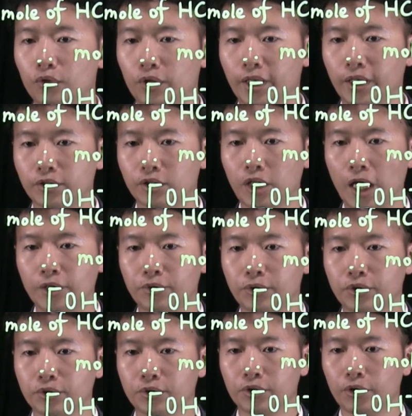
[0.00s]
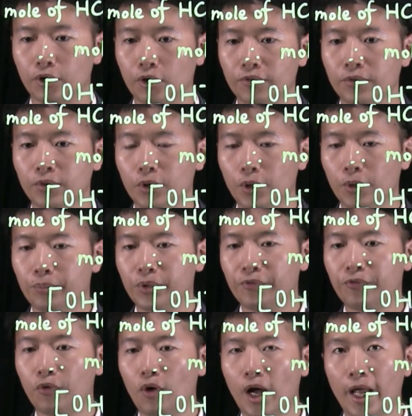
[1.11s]
looking at the titration curve,
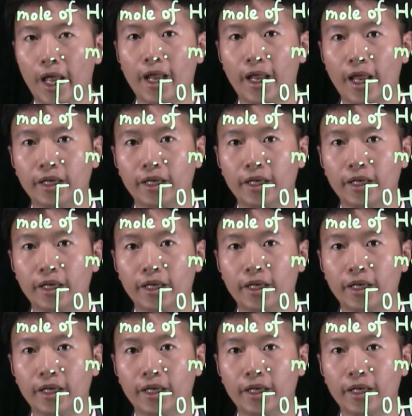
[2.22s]
before I add